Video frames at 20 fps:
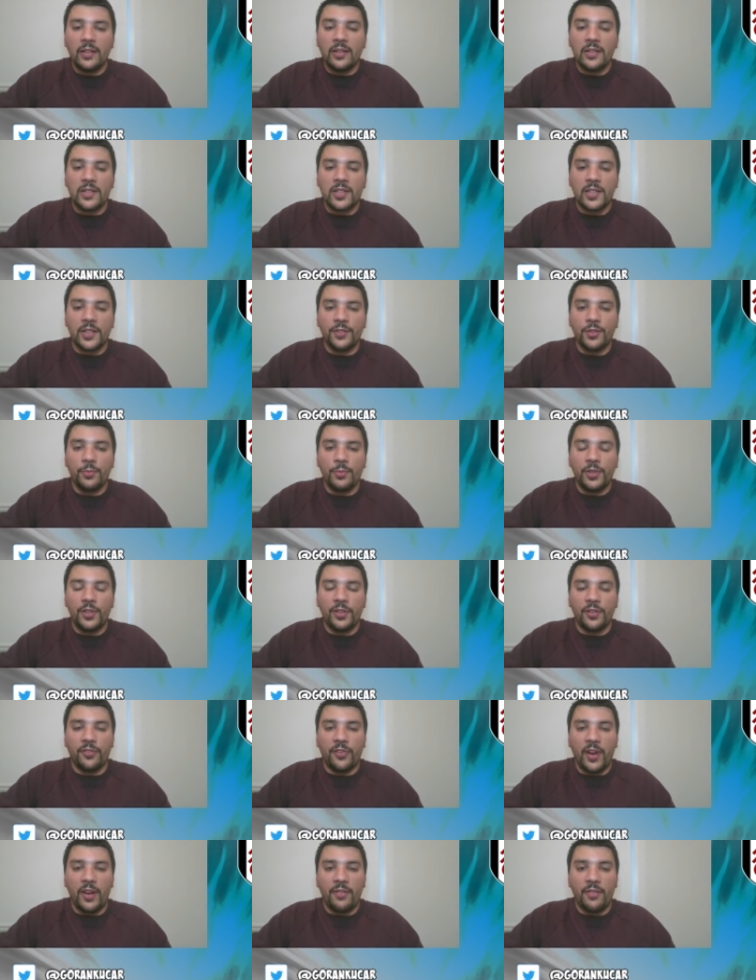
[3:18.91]
deserve to be
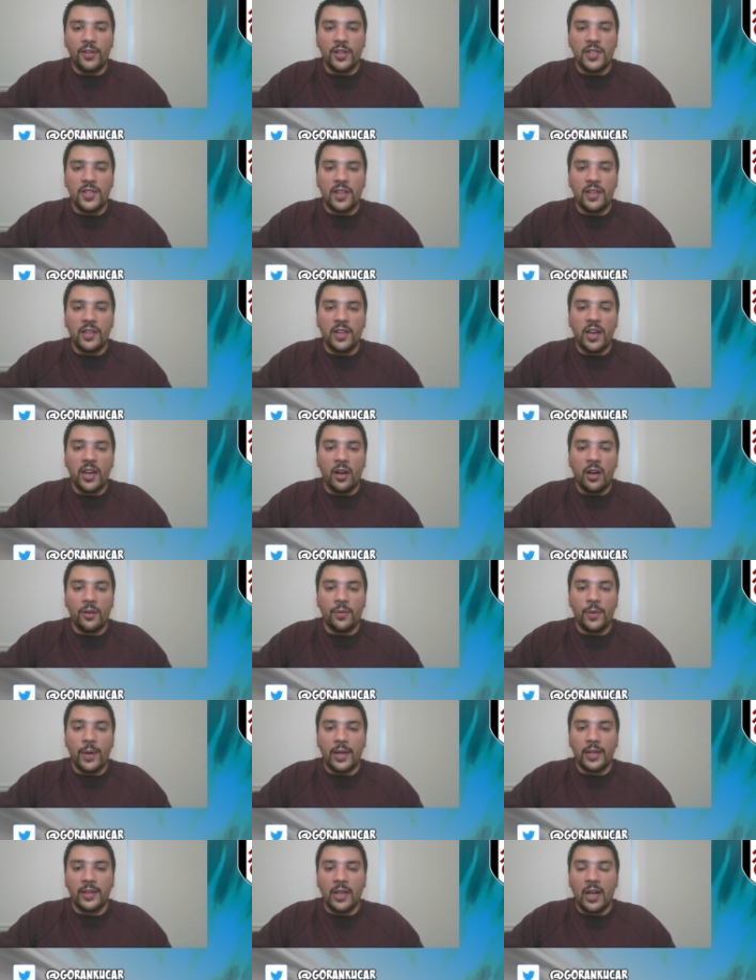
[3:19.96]
the favorites that they are
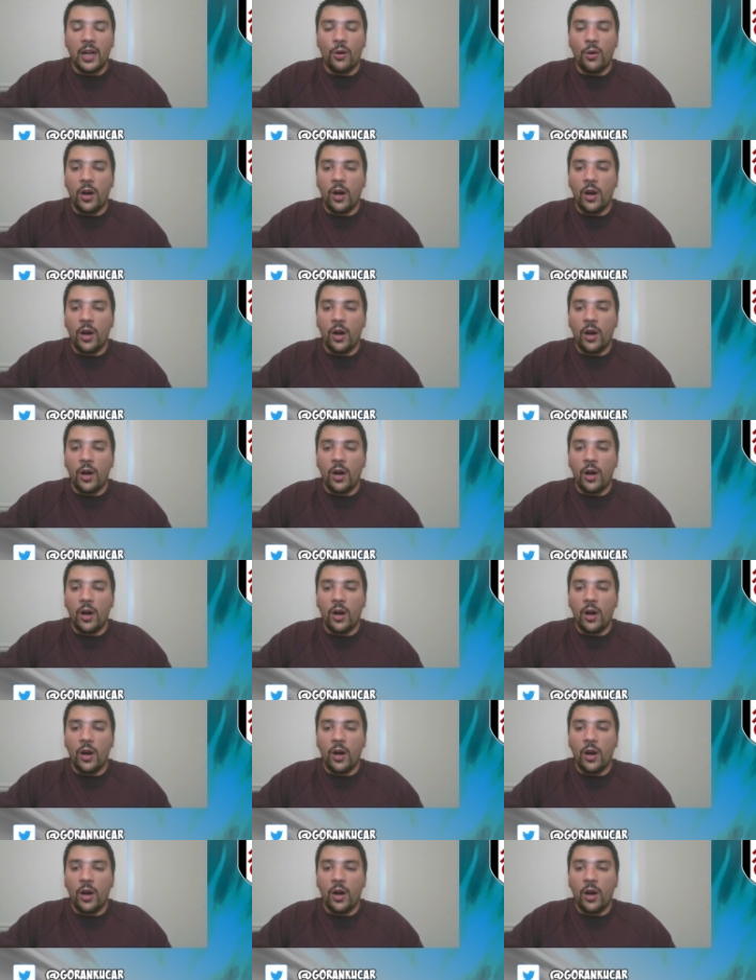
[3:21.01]
right now.